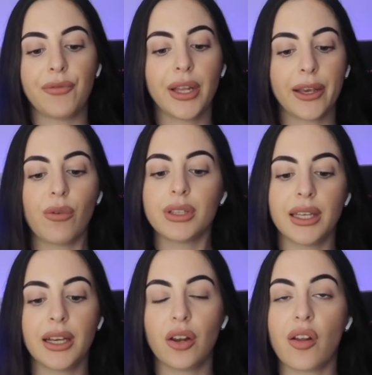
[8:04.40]
I feel like one
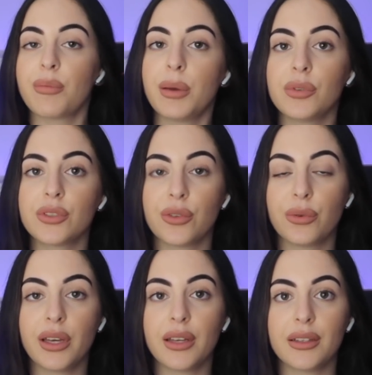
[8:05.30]
thing a lot of people
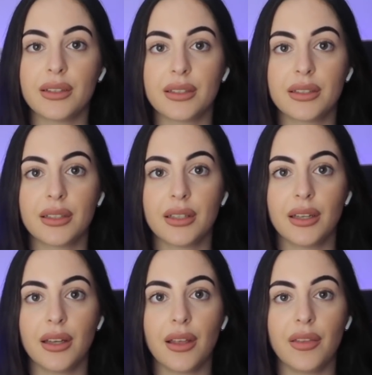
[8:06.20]
do is
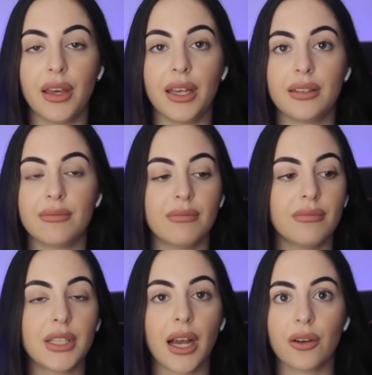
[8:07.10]
they
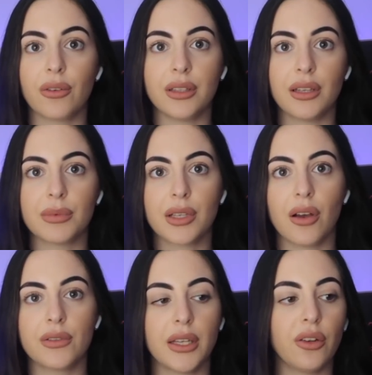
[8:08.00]
downgrade
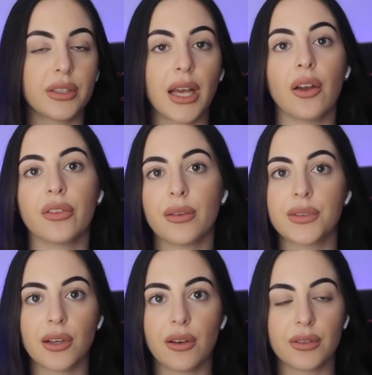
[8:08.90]
themselves. They look down on
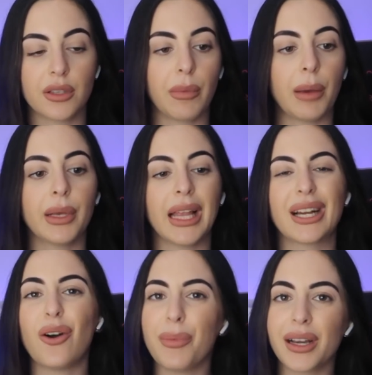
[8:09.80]
themselves. They might be
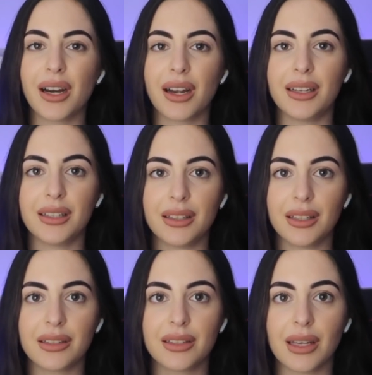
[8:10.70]
like, oh my god, I did
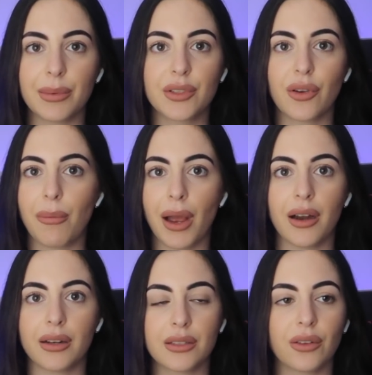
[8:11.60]
this, I'm so
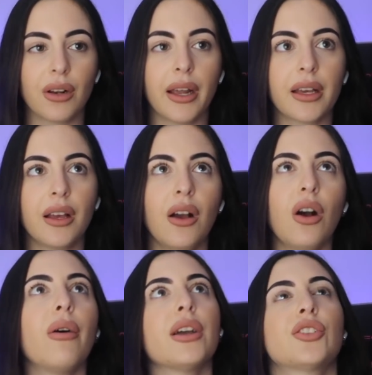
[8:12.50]
embarrassed, or like,
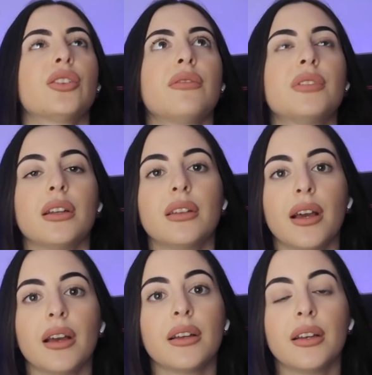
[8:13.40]
oh, I shouldn't have done
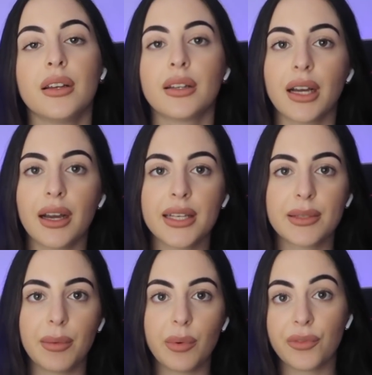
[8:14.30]
that.
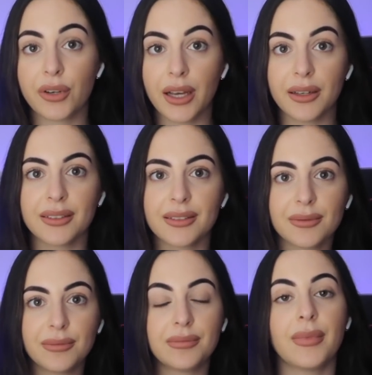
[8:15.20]
Guys, people forget,
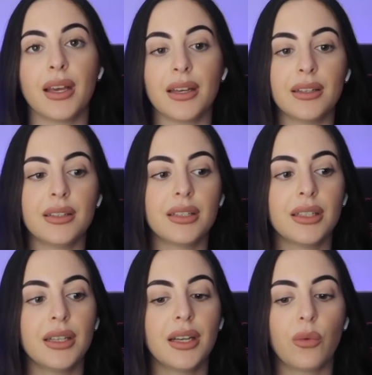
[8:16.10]
and
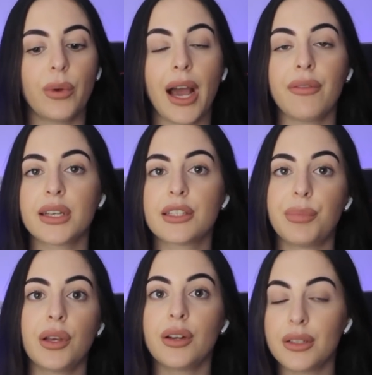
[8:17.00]
we have
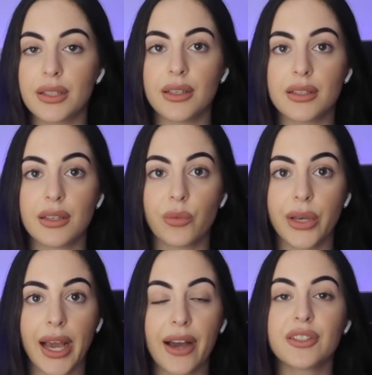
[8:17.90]
experiences, and
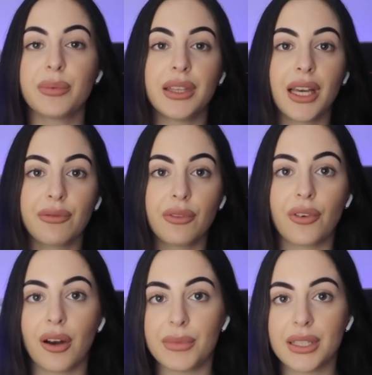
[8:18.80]
we have to be thankful
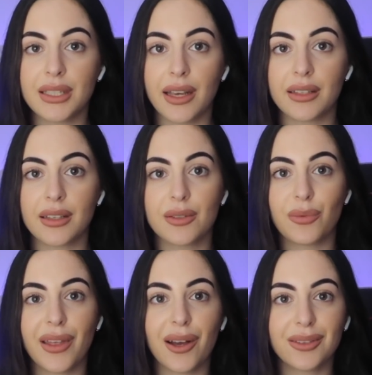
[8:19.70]
for our mistakes, because
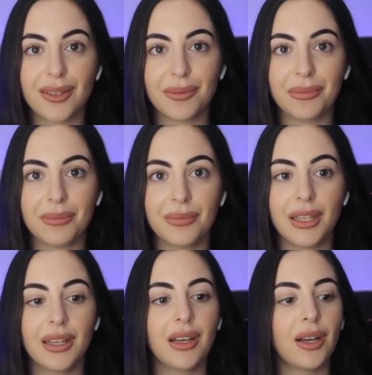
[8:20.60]
without them
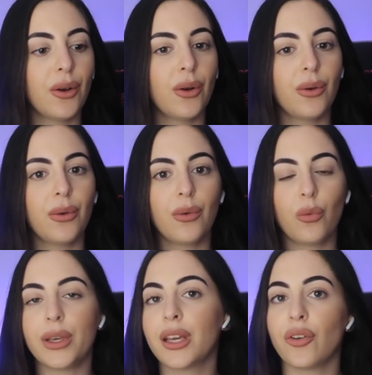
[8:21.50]

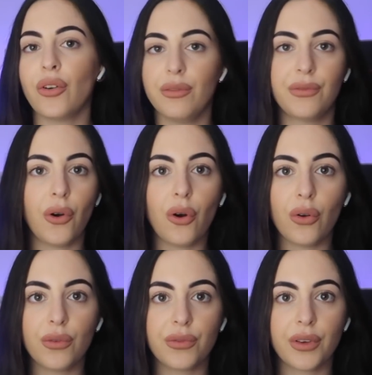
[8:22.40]
we cannot
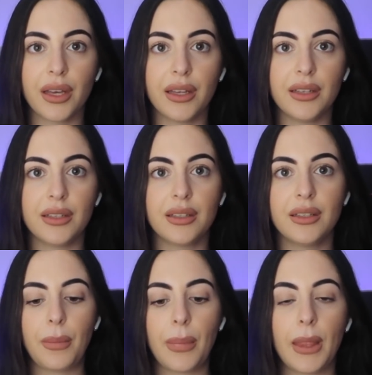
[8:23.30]
evolve and
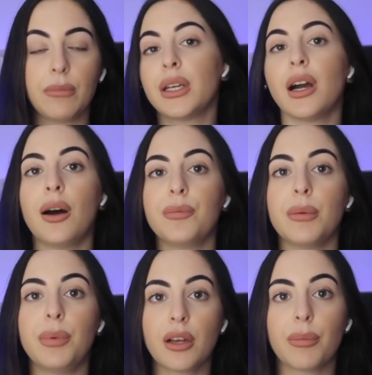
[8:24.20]
become
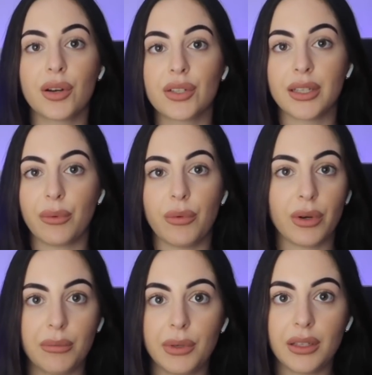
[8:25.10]
the bigger person that we
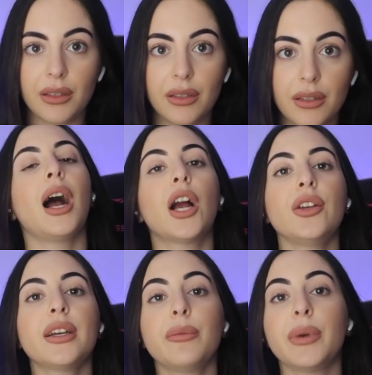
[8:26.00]
want to be. How are
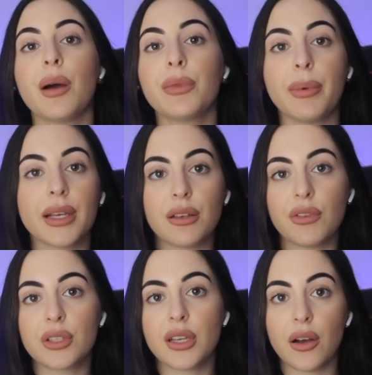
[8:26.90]
you going to become the best
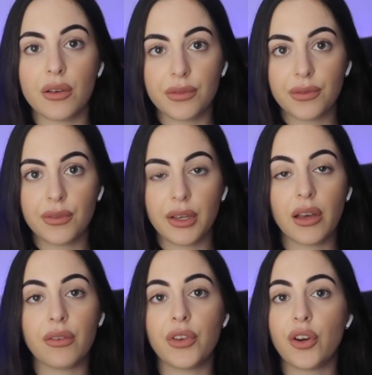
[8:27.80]
of yourself
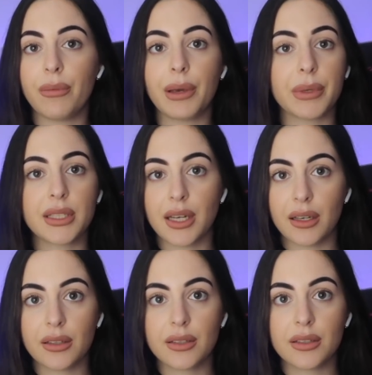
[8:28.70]
if you don't make
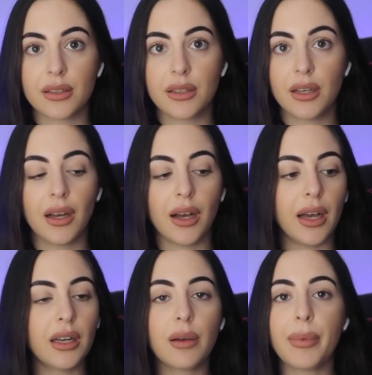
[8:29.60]
mistakes?
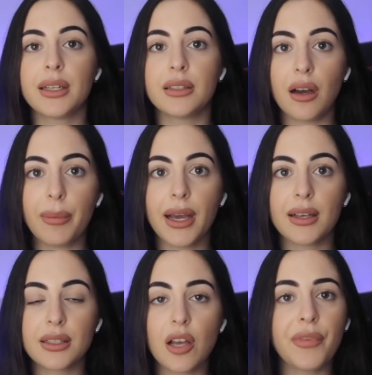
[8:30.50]
I look at my dumb
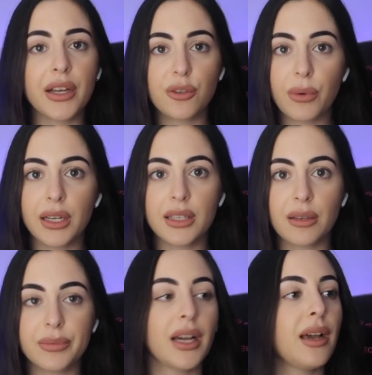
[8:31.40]
ass self at 20
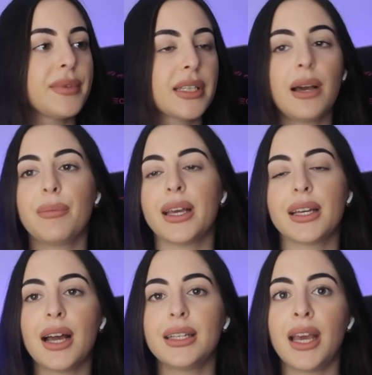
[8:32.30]
sometimes and I'm like,
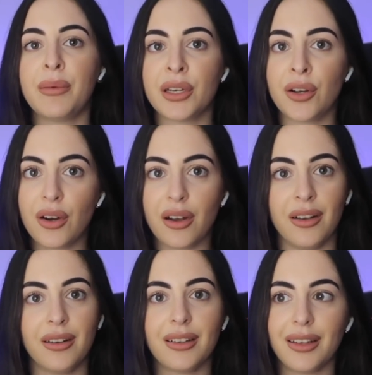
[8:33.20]
god damn it, girl.
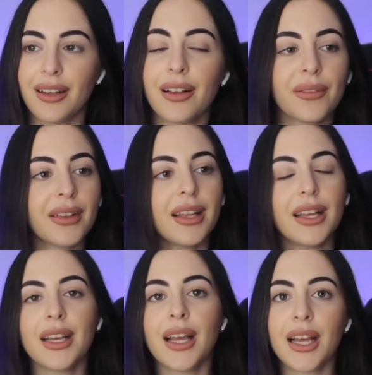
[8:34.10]

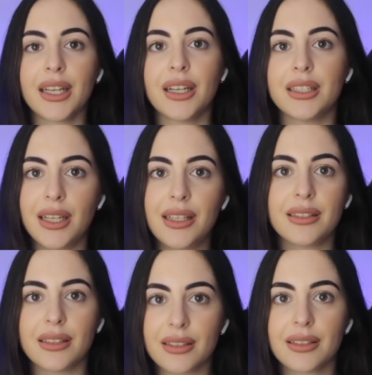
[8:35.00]
Good
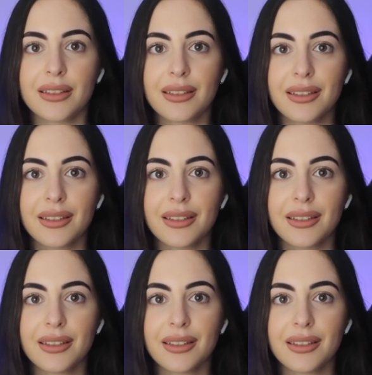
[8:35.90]
Jesus.